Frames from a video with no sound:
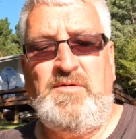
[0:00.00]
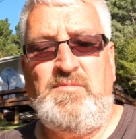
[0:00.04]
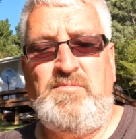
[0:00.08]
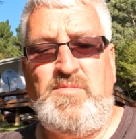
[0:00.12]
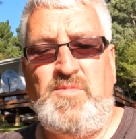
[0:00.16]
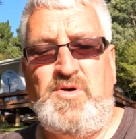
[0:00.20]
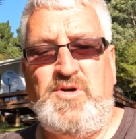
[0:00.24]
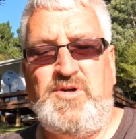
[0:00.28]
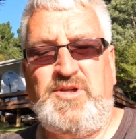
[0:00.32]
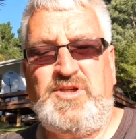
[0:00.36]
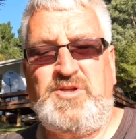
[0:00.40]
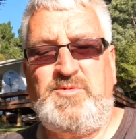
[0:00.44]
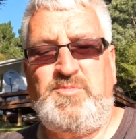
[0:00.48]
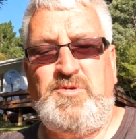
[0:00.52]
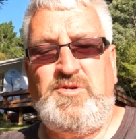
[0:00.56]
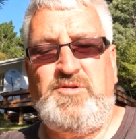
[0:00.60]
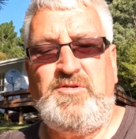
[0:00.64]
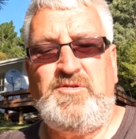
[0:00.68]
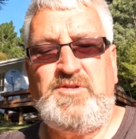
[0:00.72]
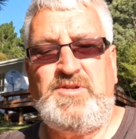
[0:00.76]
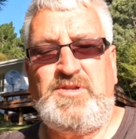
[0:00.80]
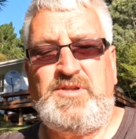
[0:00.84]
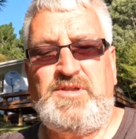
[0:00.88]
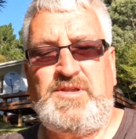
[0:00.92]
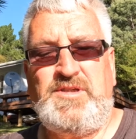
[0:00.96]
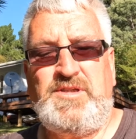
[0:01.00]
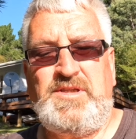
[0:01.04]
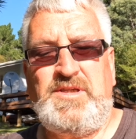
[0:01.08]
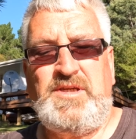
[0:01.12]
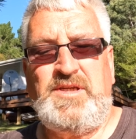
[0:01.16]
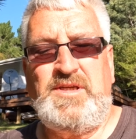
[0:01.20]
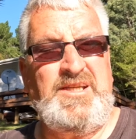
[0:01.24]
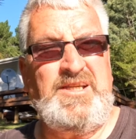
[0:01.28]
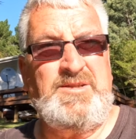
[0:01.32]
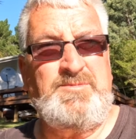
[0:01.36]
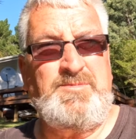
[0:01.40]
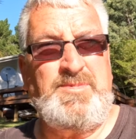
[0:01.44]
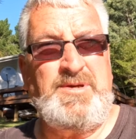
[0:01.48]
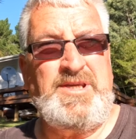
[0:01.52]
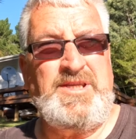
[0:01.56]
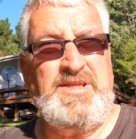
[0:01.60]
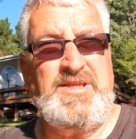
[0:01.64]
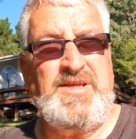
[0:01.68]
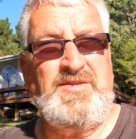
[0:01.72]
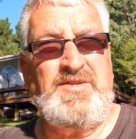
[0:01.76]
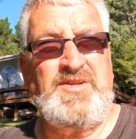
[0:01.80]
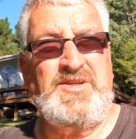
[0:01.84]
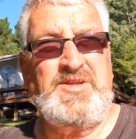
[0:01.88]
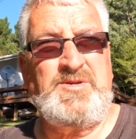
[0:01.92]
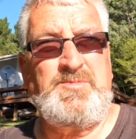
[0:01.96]
My experience has been
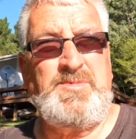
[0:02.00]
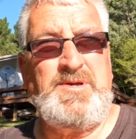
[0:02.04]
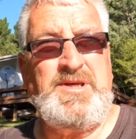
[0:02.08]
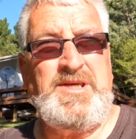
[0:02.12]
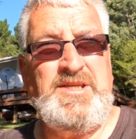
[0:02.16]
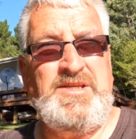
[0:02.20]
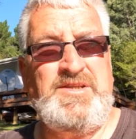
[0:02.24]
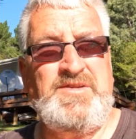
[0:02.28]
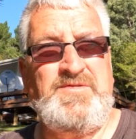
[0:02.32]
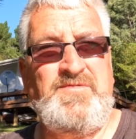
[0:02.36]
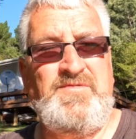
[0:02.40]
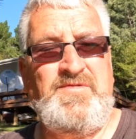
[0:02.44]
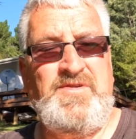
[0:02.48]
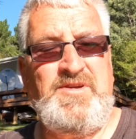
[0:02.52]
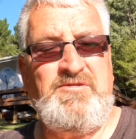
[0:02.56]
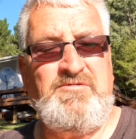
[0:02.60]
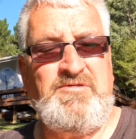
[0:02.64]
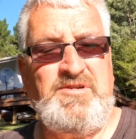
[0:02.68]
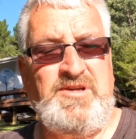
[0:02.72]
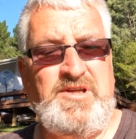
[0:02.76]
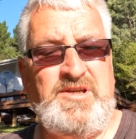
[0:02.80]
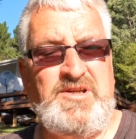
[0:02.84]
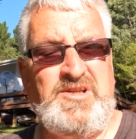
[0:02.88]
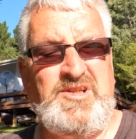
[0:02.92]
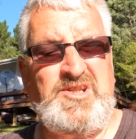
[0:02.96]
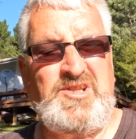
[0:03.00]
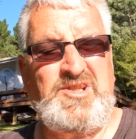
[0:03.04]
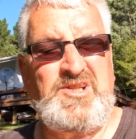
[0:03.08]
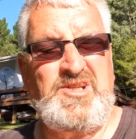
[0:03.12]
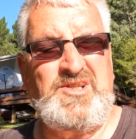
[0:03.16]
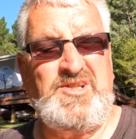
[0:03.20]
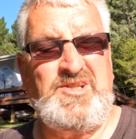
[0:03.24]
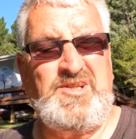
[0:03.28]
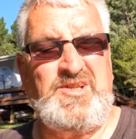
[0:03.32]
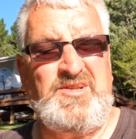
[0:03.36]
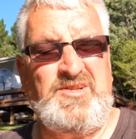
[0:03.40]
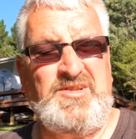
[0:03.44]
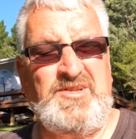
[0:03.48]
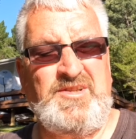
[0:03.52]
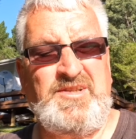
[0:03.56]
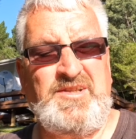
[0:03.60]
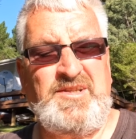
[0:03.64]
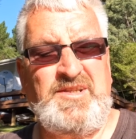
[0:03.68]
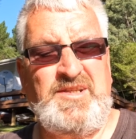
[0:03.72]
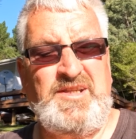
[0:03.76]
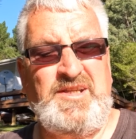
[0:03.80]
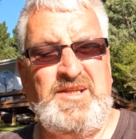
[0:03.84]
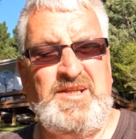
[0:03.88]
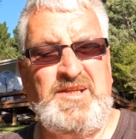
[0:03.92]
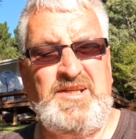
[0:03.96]
that the speed is very consistent,
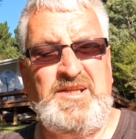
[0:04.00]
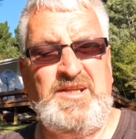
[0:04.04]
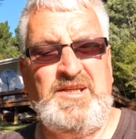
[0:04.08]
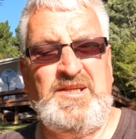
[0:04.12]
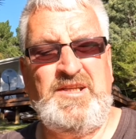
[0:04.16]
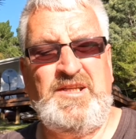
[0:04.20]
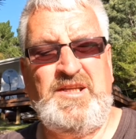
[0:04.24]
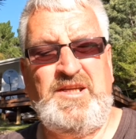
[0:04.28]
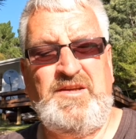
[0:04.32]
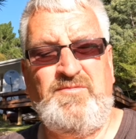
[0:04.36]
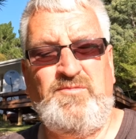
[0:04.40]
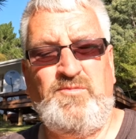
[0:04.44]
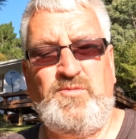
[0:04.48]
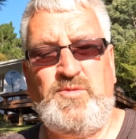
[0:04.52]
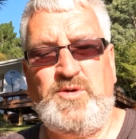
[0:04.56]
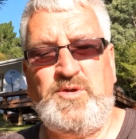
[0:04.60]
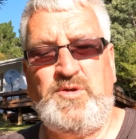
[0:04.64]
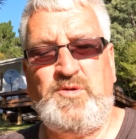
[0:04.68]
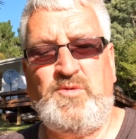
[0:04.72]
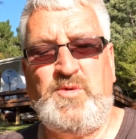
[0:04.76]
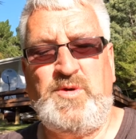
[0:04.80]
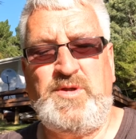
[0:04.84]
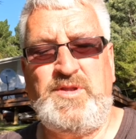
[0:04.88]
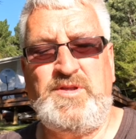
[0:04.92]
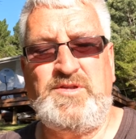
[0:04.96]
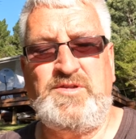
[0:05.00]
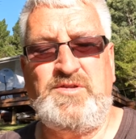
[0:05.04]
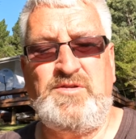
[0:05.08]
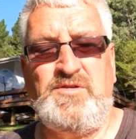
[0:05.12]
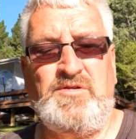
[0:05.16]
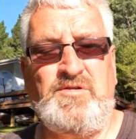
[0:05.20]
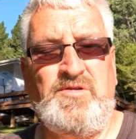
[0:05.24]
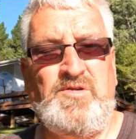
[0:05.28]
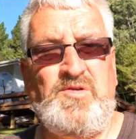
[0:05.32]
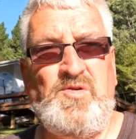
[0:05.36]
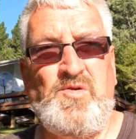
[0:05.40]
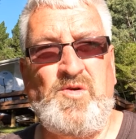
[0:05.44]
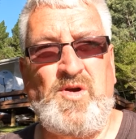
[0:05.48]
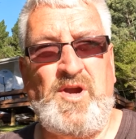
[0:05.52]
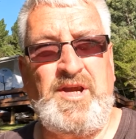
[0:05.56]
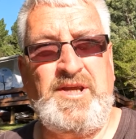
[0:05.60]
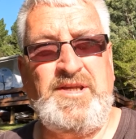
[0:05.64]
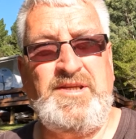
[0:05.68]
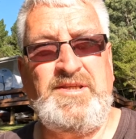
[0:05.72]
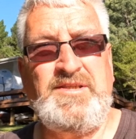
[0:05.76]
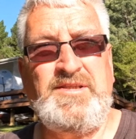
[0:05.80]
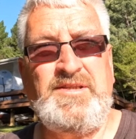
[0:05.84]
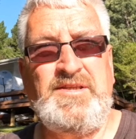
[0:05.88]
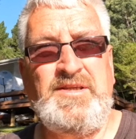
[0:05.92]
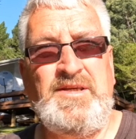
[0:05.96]
and even when the weather's not
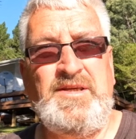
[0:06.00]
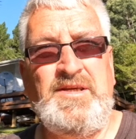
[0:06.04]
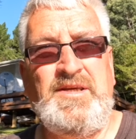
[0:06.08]
great,